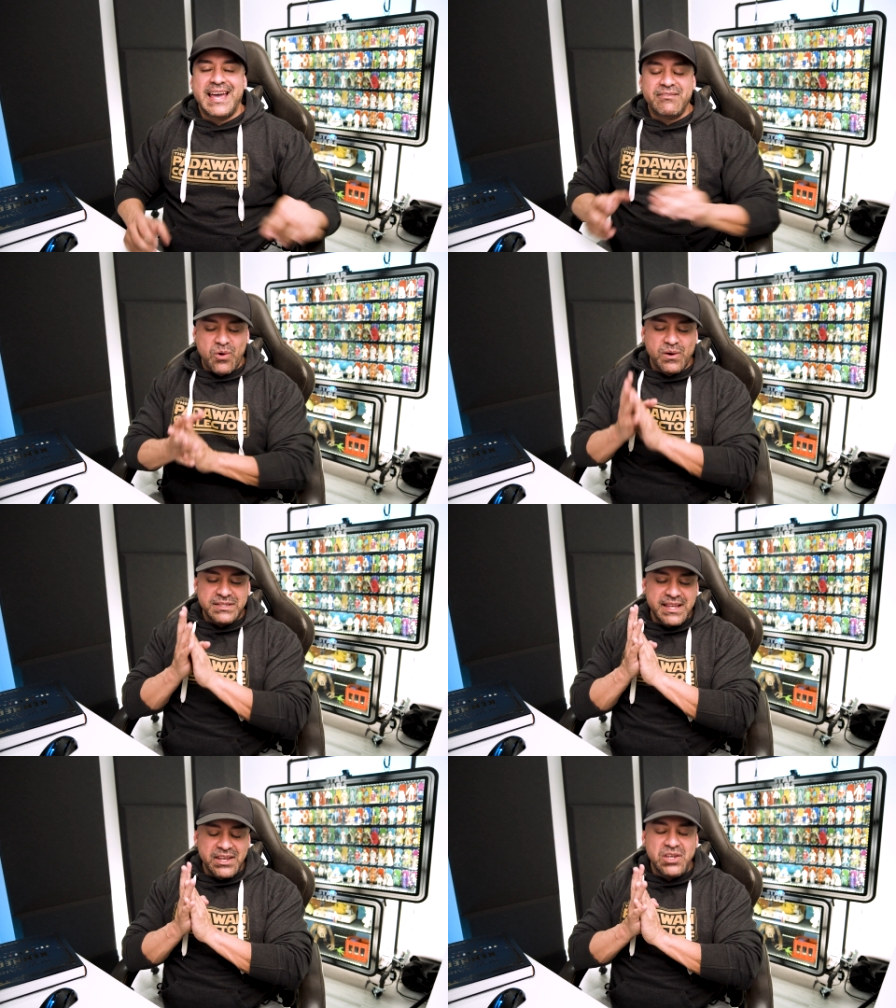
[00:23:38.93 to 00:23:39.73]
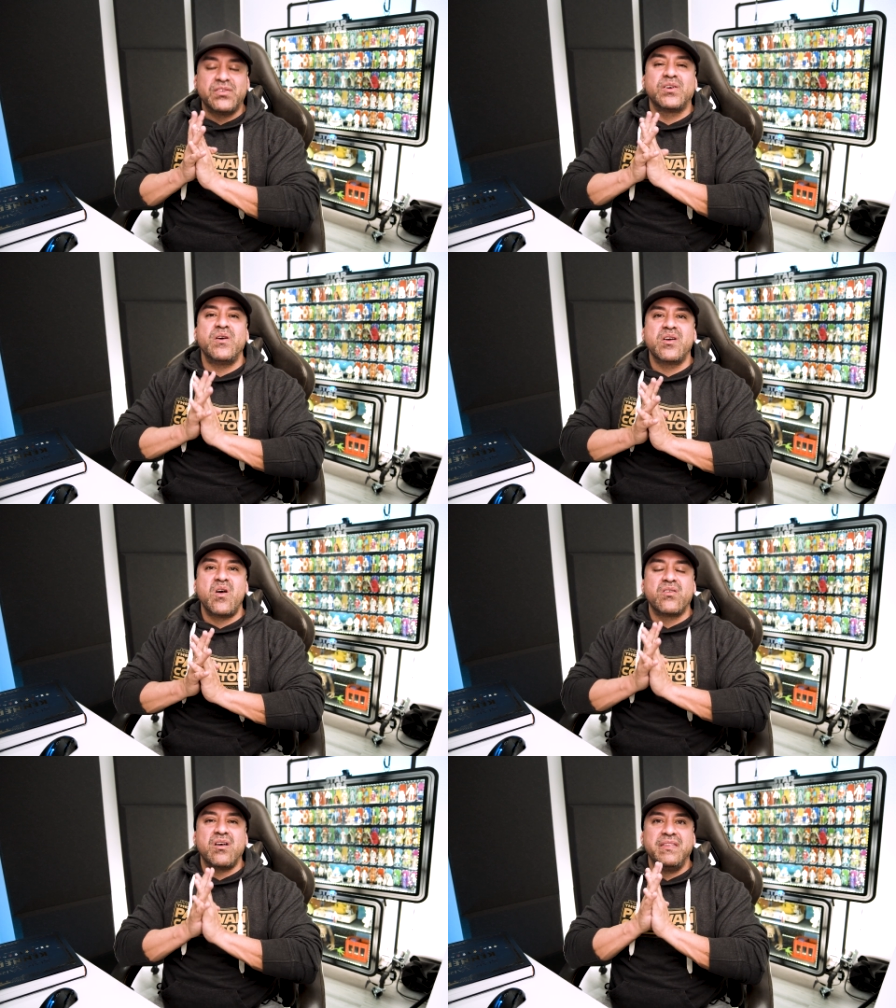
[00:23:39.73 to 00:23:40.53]
And of course, thank you for going
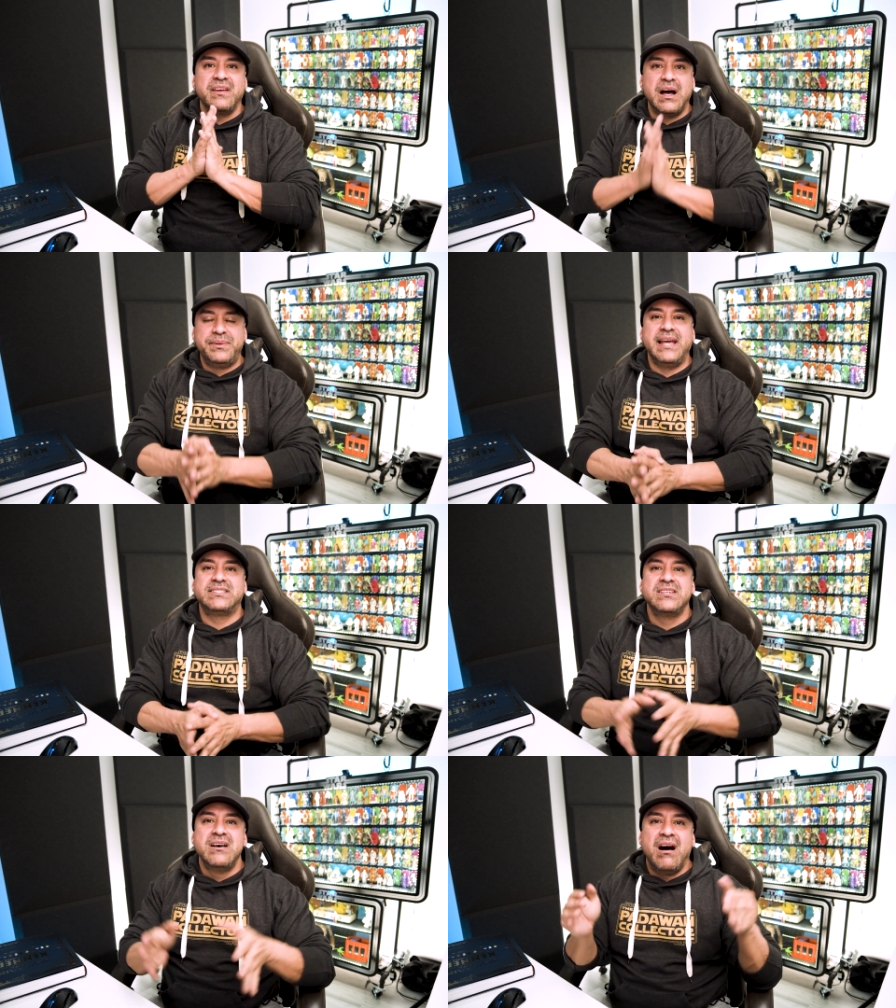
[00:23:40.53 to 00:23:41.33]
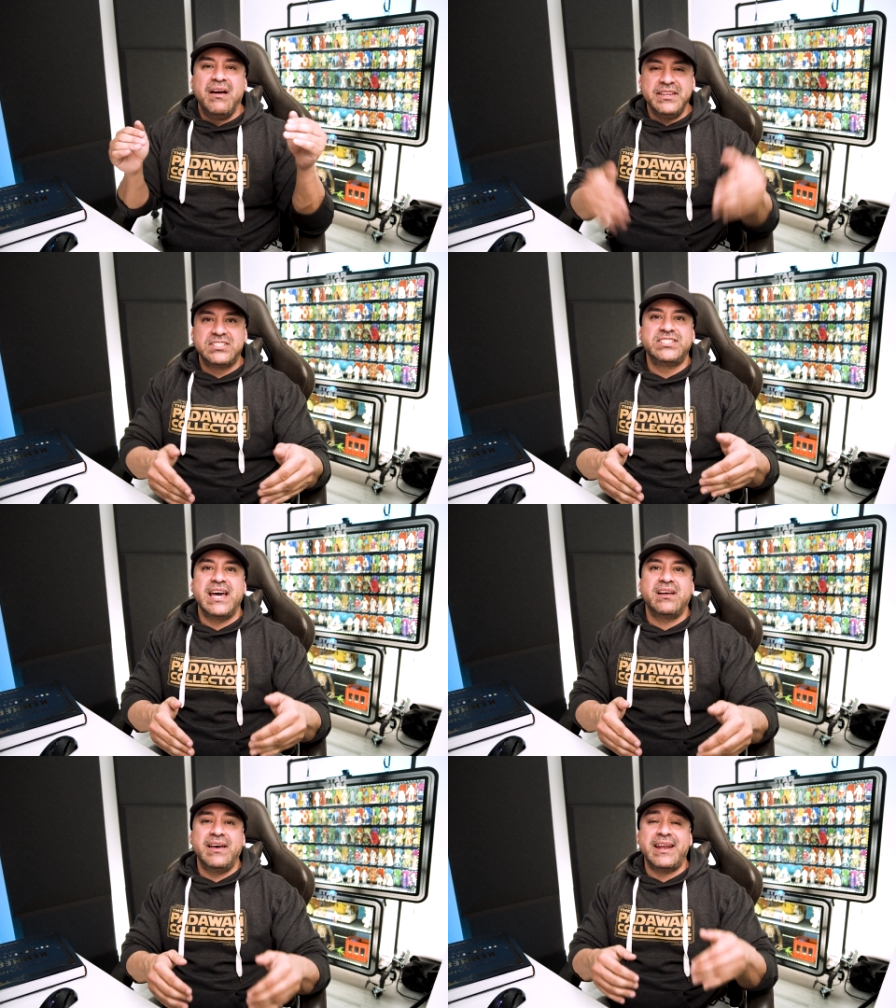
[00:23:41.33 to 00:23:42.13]
over all the updates on this
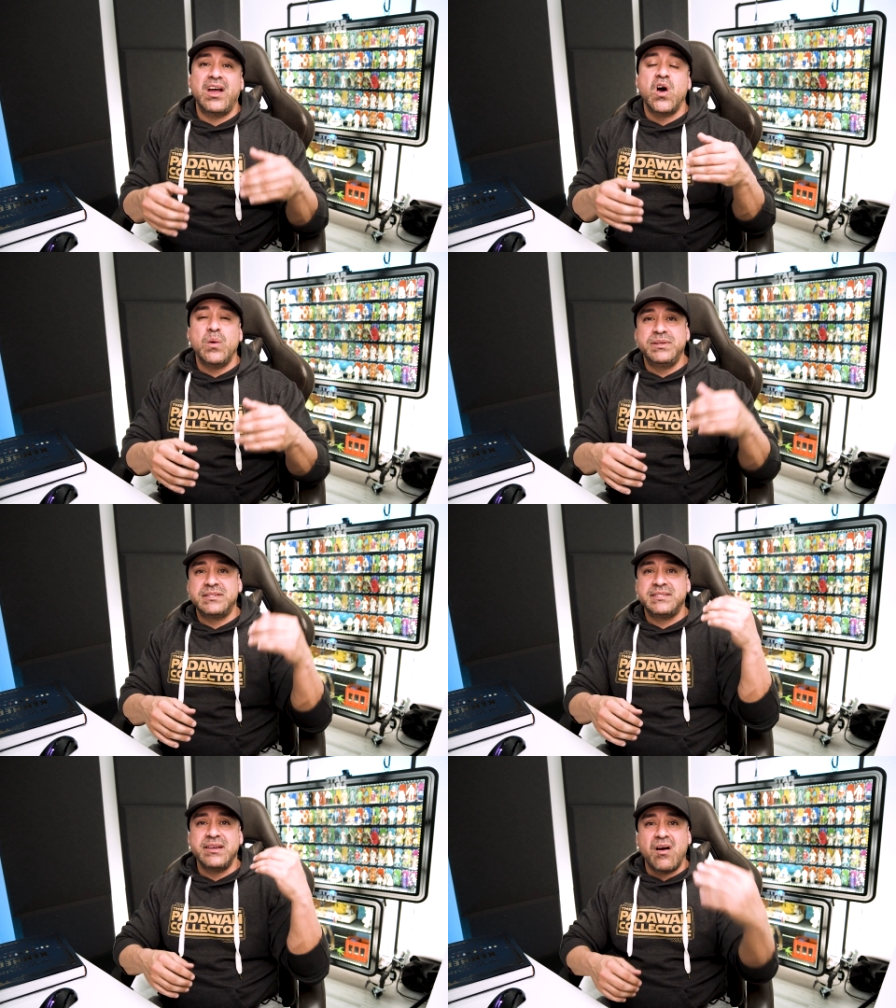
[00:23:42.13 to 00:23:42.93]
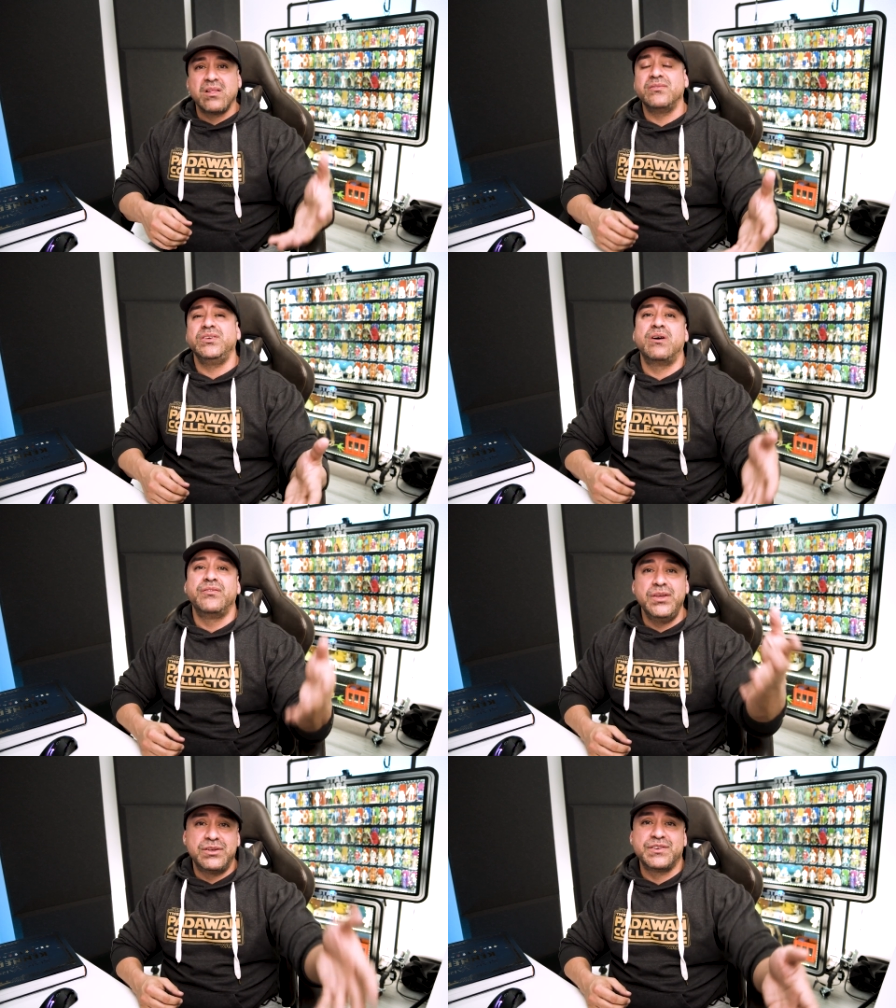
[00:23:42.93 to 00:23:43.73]
channel, and I hope to see all of you on
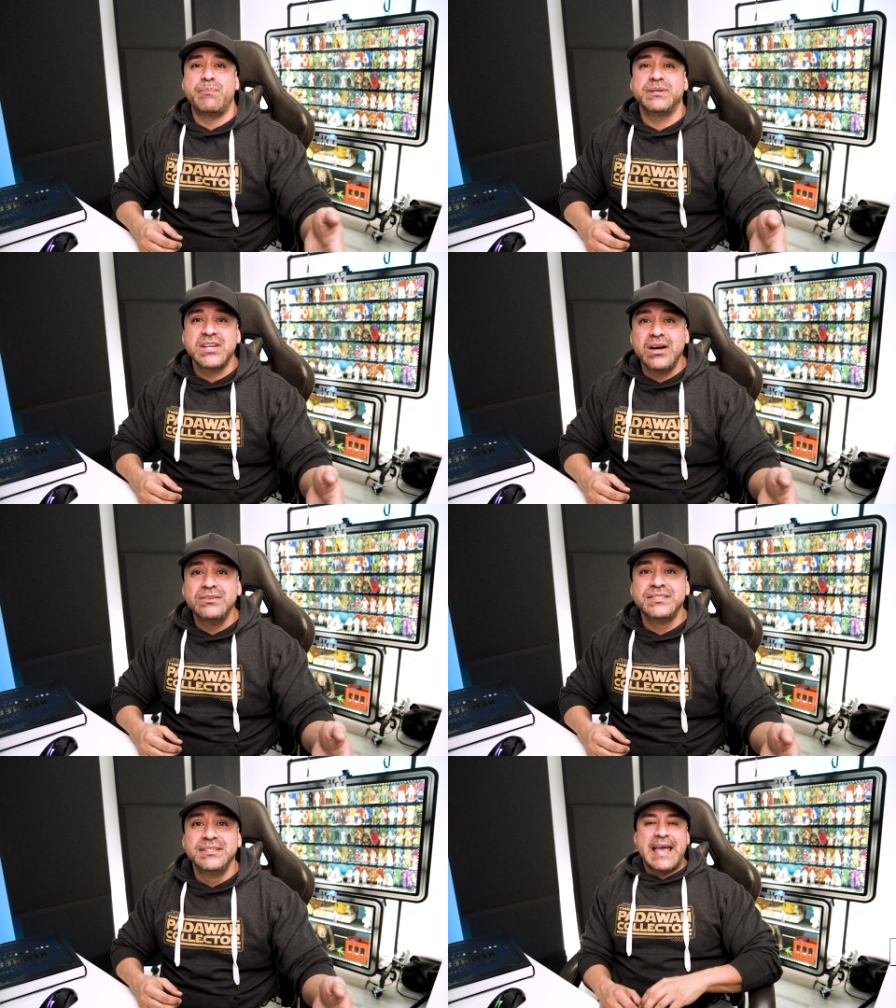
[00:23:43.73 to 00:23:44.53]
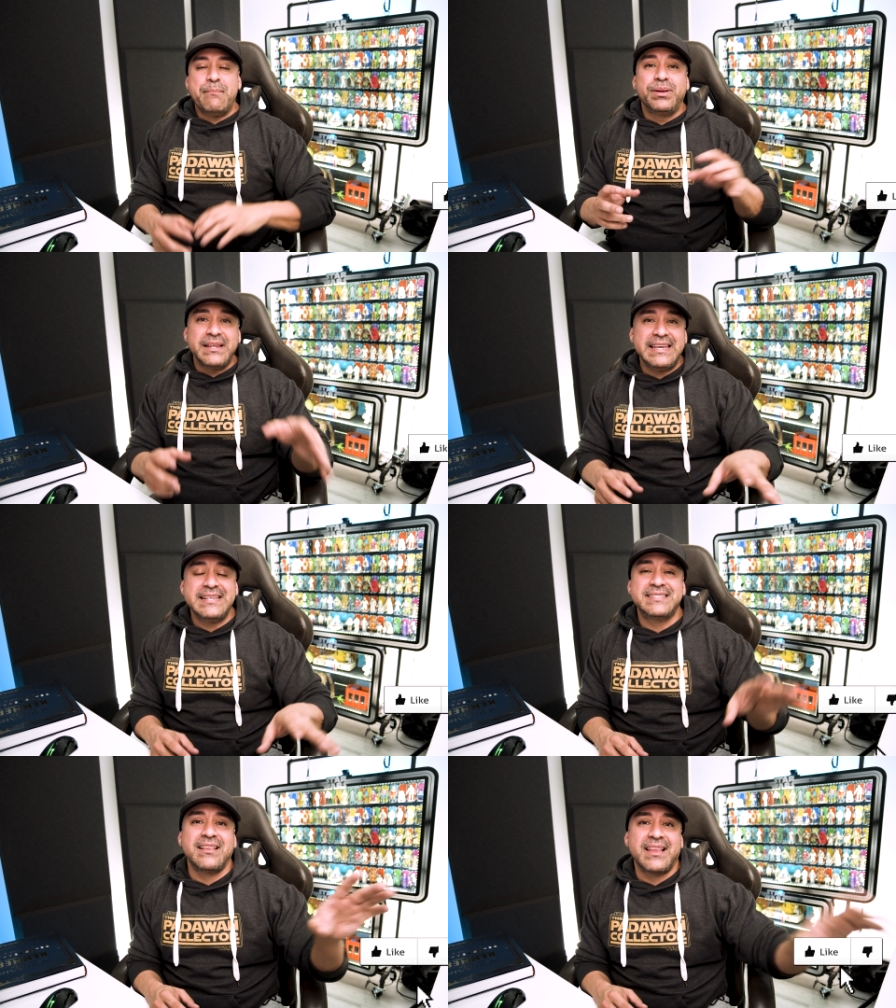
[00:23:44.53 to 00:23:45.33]
future episodes. And
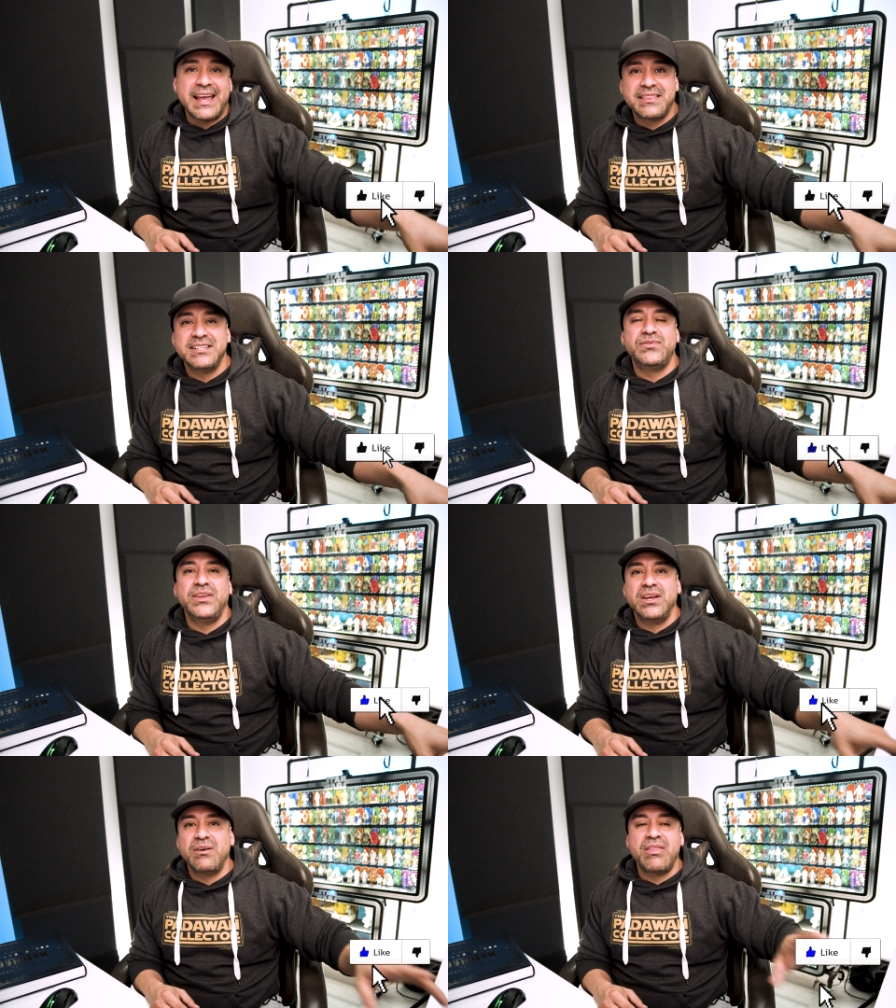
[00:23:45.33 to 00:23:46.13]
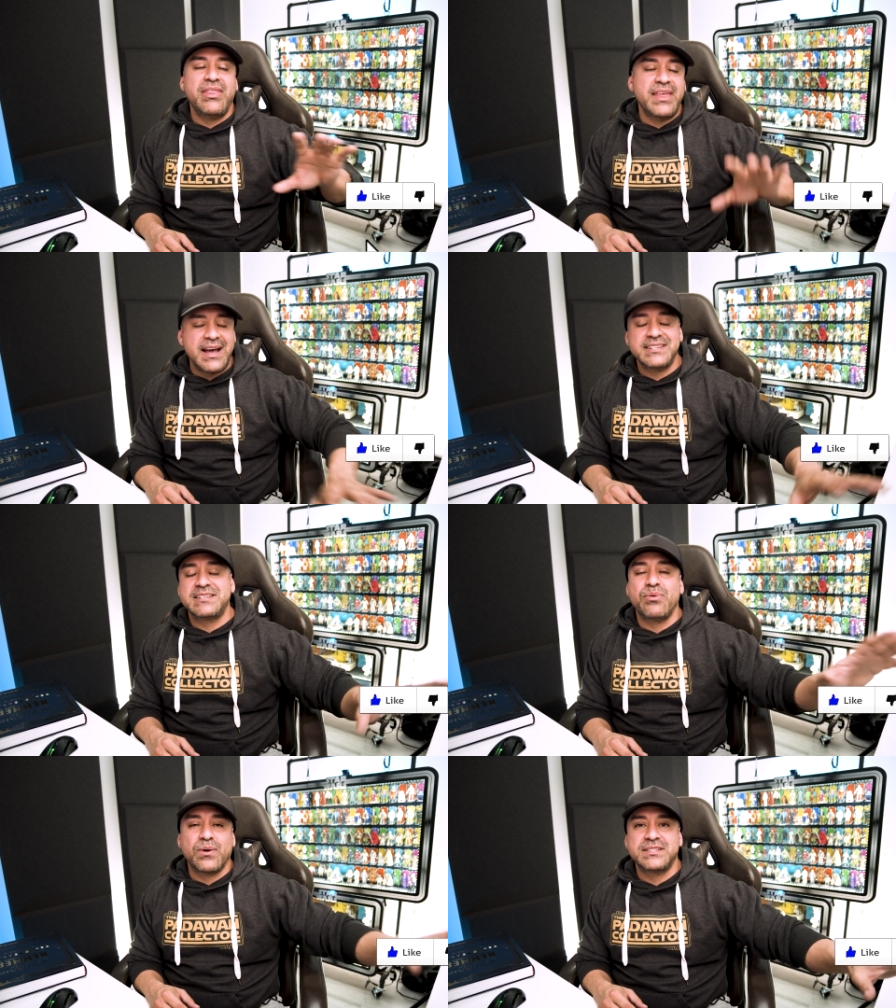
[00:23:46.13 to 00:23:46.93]
please like this video, that
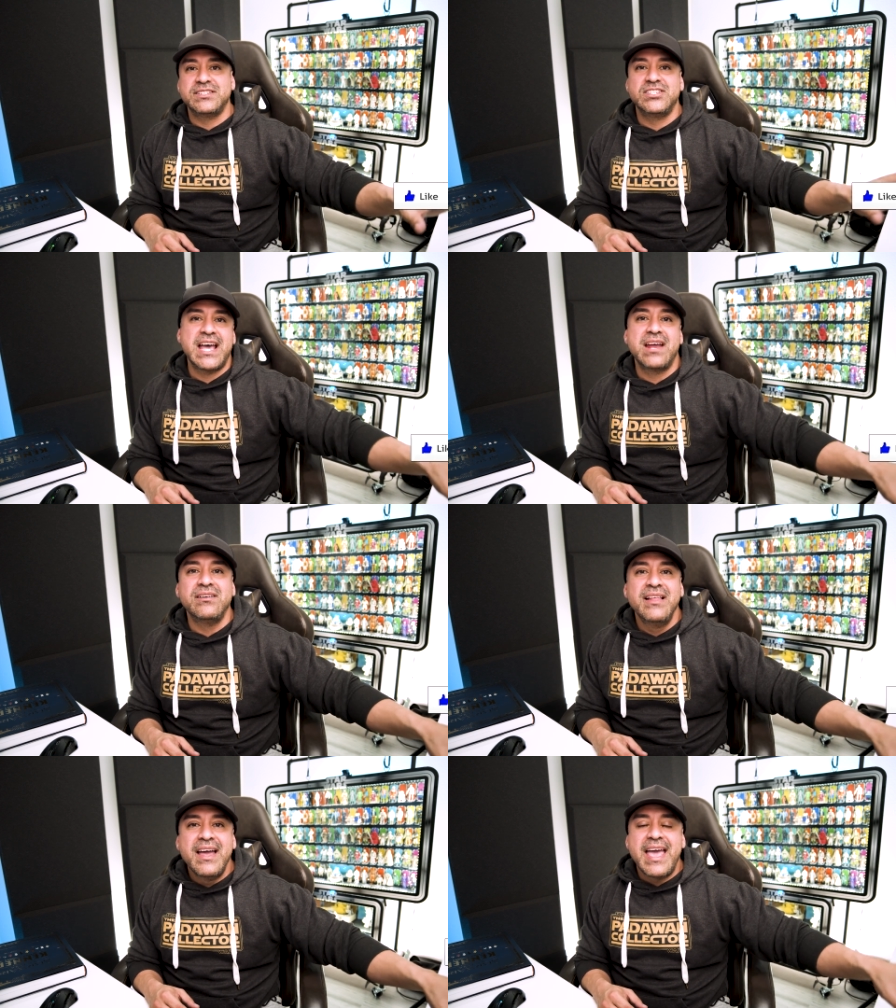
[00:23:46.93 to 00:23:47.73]
supports the channel.